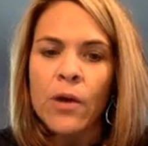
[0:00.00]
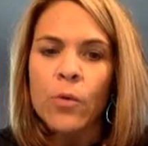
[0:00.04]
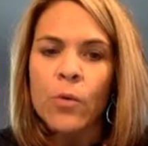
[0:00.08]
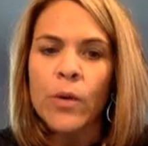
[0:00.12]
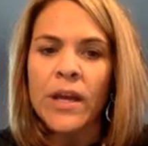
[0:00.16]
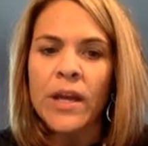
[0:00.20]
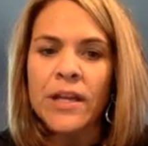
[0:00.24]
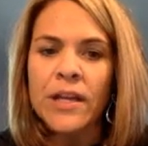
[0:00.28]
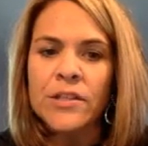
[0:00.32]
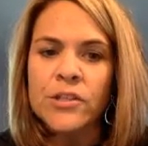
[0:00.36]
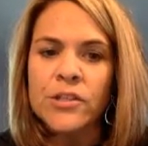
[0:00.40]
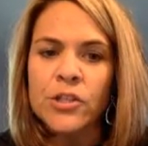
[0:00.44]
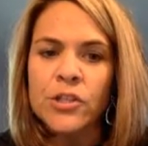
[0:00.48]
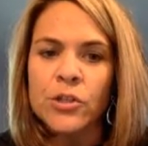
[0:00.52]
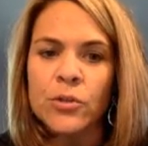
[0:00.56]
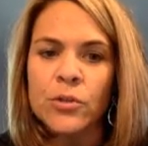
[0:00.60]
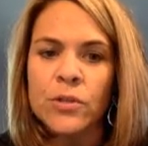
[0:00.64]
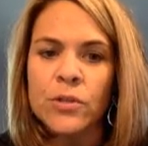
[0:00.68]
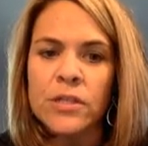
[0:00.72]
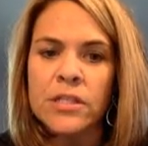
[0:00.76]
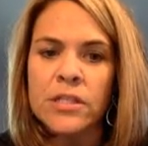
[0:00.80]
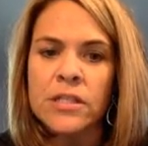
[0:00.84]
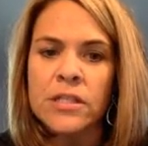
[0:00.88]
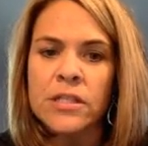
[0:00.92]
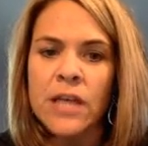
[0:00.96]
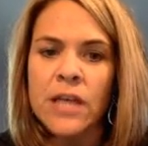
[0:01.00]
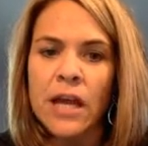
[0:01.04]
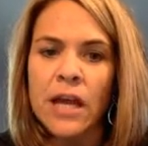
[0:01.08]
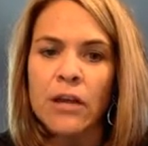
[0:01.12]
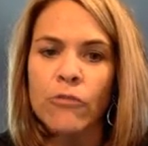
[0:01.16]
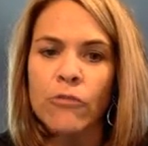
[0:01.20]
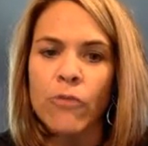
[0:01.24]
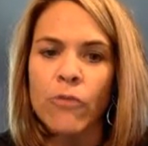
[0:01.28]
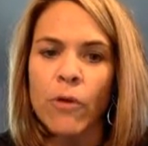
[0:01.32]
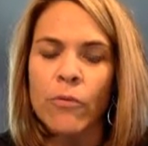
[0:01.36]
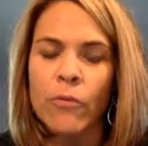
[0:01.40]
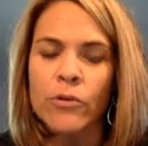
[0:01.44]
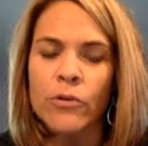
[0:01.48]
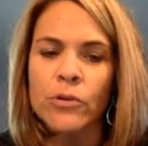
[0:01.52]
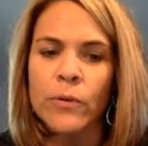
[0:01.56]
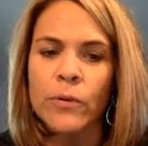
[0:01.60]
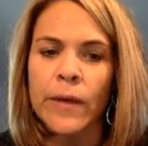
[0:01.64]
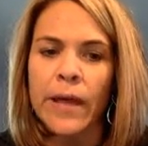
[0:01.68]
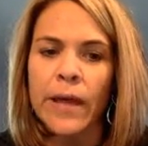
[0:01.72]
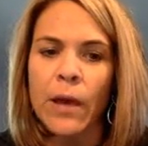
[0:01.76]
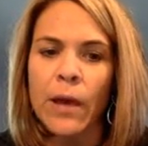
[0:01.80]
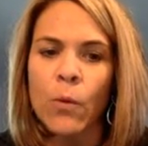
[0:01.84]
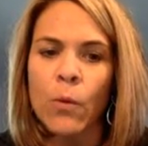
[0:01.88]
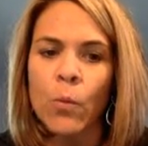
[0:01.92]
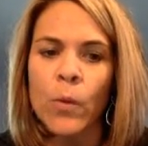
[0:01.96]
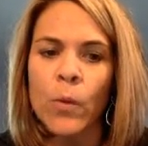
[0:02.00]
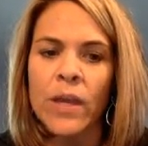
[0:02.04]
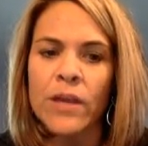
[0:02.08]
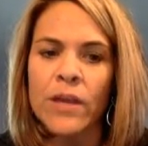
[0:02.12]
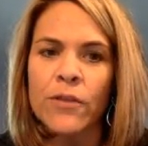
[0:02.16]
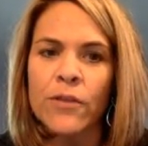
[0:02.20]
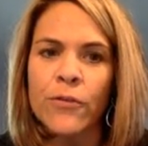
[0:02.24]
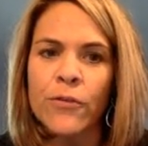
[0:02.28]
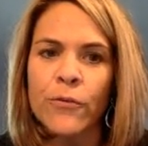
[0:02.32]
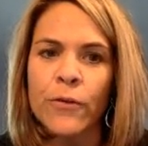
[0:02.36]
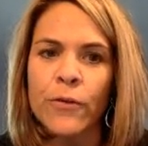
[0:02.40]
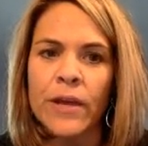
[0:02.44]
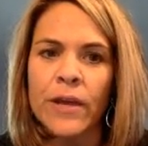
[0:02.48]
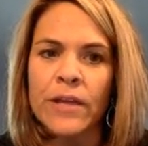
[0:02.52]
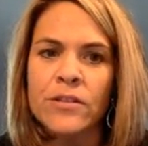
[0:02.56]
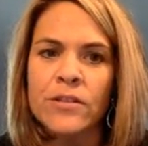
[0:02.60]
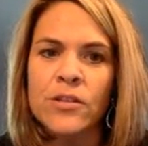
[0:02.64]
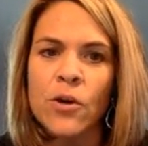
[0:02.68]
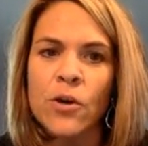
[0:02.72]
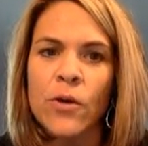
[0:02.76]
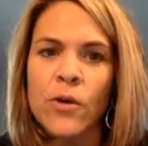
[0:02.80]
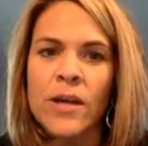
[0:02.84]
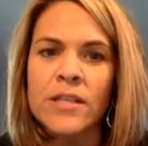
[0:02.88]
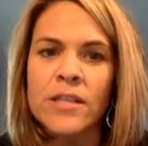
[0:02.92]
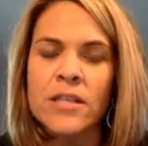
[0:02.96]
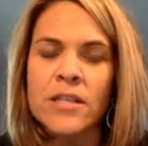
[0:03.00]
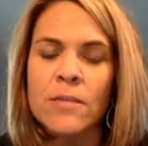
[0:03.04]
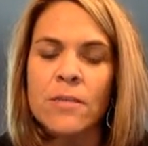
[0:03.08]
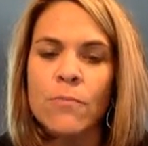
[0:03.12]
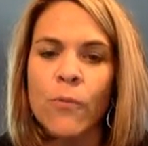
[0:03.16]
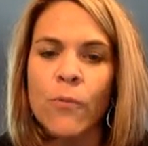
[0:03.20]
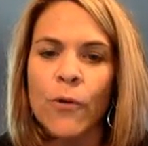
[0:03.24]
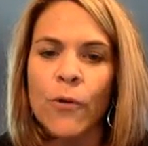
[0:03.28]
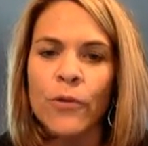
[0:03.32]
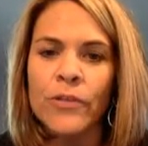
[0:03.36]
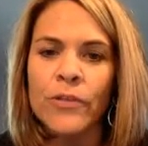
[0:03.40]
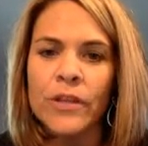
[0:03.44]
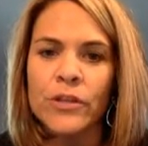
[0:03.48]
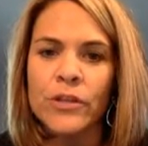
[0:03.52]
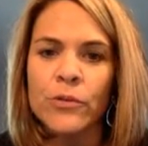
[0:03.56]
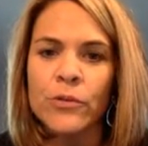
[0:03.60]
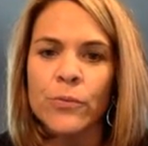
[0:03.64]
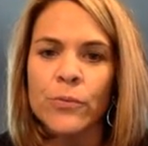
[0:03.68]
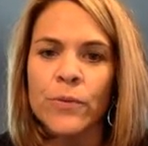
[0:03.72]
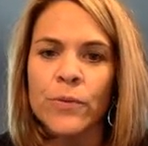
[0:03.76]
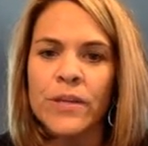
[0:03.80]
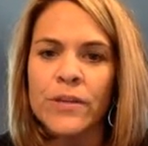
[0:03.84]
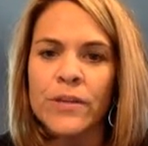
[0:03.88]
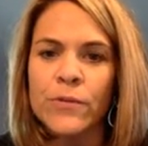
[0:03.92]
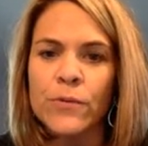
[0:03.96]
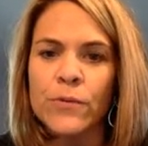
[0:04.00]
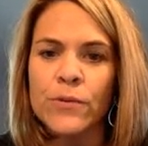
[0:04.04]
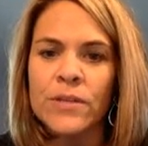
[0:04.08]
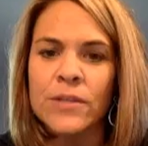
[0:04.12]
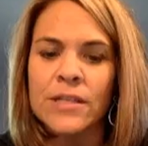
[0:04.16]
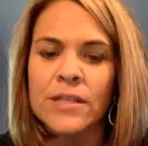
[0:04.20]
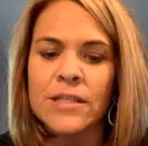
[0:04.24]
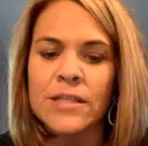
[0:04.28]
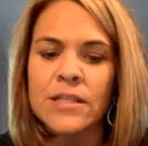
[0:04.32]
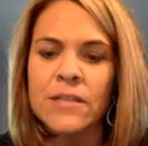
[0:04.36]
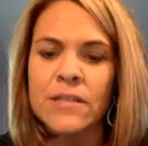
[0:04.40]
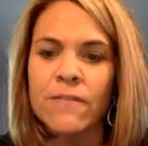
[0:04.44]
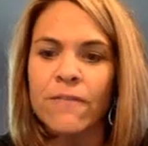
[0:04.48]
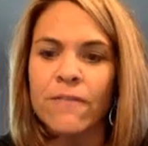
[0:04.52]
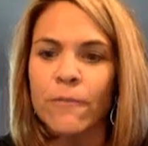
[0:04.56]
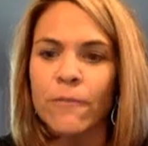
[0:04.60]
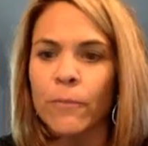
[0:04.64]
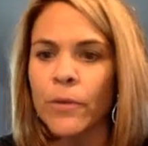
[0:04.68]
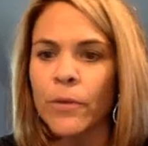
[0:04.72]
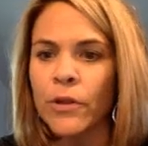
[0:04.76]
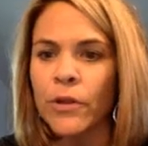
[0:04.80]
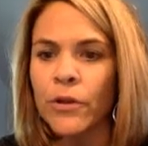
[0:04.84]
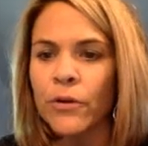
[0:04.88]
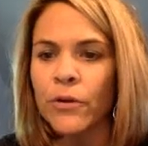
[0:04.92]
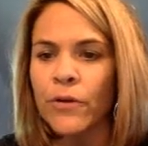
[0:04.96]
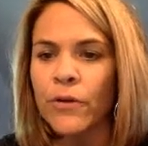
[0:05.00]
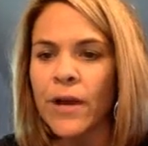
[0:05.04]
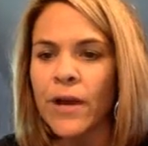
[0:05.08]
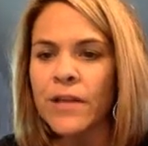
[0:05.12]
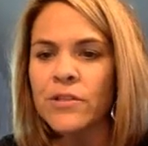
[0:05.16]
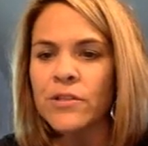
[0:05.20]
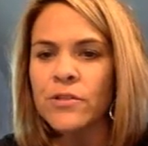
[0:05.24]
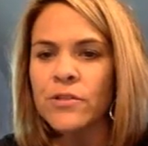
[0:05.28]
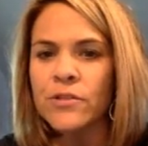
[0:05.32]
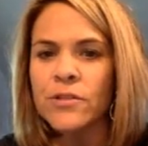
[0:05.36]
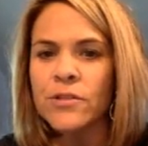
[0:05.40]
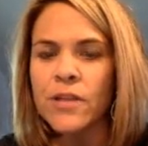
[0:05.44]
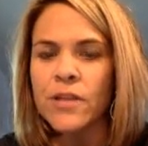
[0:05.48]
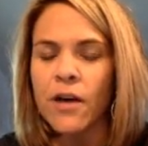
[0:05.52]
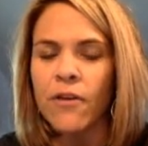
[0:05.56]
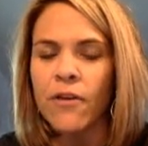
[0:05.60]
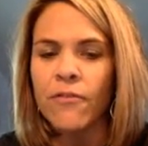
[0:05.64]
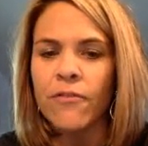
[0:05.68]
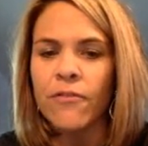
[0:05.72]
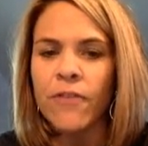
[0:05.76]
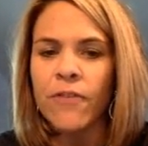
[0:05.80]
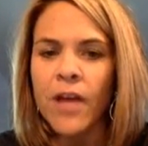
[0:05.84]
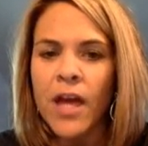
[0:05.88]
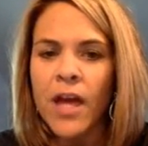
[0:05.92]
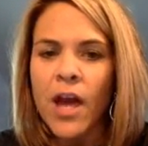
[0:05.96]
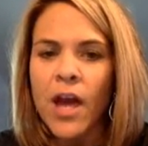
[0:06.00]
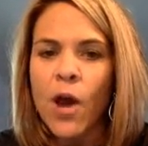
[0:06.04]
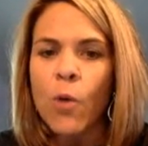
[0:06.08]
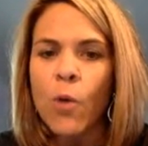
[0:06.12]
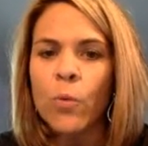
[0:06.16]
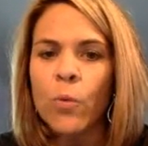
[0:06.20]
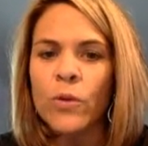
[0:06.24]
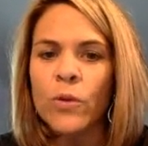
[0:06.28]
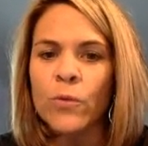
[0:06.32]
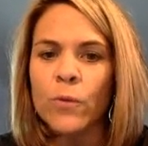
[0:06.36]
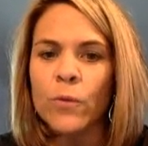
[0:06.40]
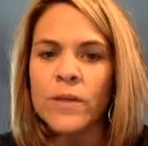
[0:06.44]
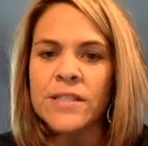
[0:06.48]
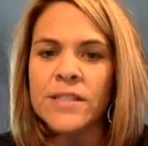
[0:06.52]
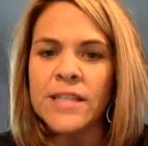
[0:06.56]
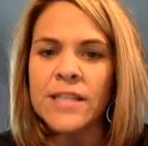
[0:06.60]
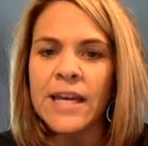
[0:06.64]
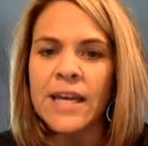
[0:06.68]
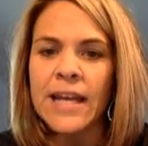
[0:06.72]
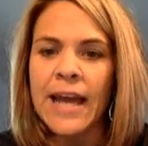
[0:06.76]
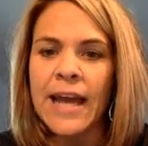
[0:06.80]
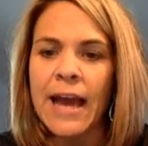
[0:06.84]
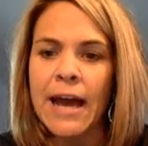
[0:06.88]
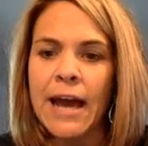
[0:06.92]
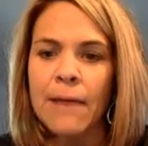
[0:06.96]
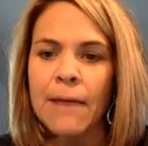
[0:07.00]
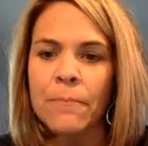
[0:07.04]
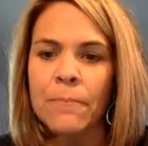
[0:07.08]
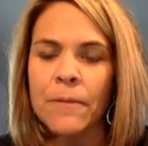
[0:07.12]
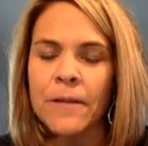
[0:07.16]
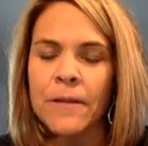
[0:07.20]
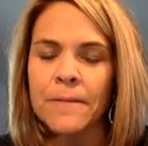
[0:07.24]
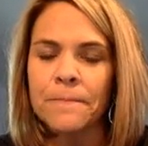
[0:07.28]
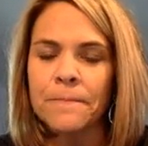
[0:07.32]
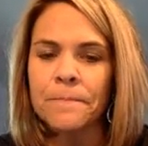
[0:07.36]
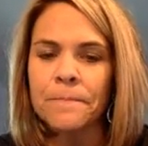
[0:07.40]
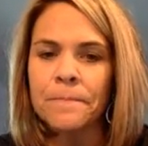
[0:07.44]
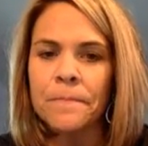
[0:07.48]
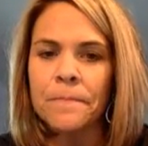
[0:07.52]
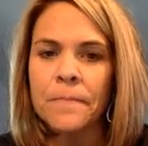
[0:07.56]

Week 2, this is kind of what we're doing, and week 3. So it's important that you read through this to familiarize yourself with what's going to happen.